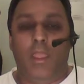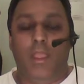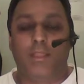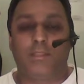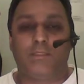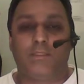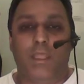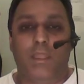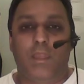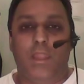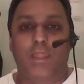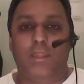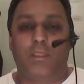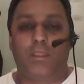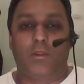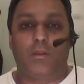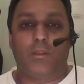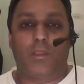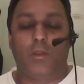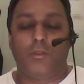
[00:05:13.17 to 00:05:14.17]
Is that lady
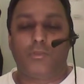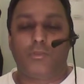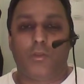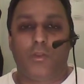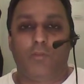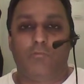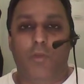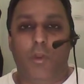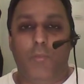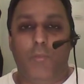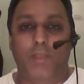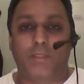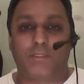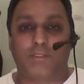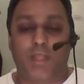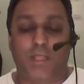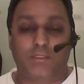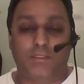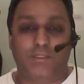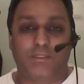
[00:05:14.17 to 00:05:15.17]
going to go to an aerobics
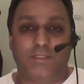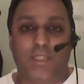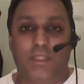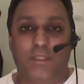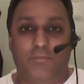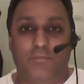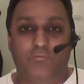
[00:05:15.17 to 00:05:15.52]
class and stand